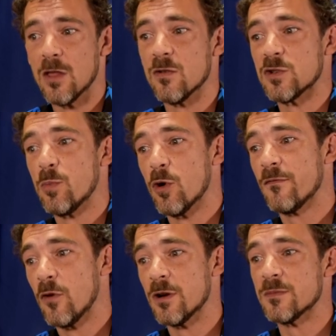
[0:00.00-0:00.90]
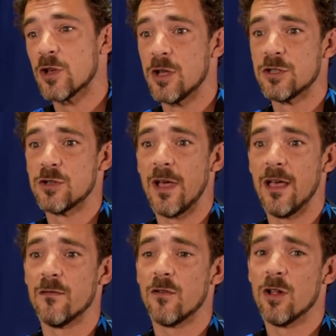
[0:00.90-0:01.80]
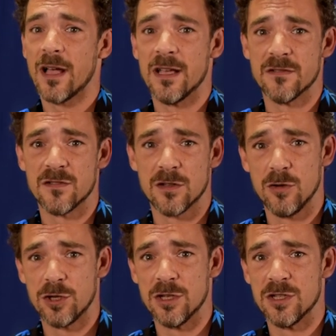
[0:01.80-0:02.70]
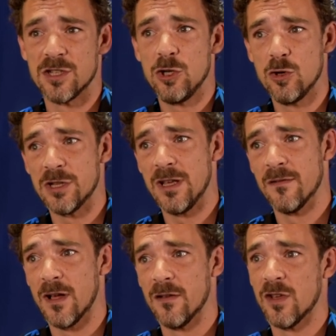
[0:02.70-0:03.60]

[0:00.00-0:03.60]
Their support forums also have all kinds of solutions, usually involves